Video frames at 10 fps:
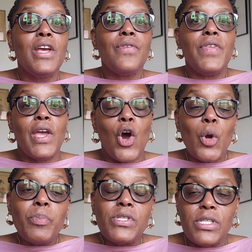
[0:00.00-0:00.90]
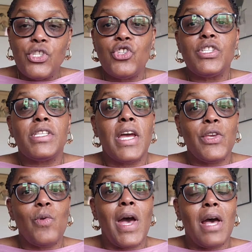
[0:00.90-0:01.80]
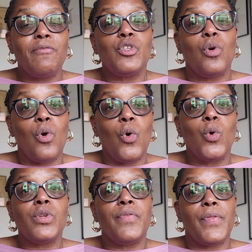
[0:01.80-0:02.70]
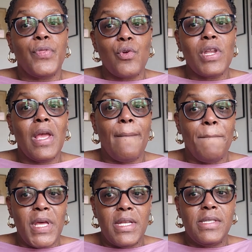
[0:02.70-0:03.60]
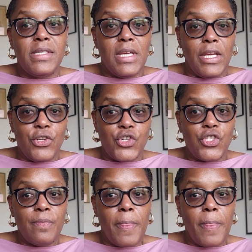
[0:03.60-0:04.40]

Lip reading: They are positions that you have to hold for 30 minutes each,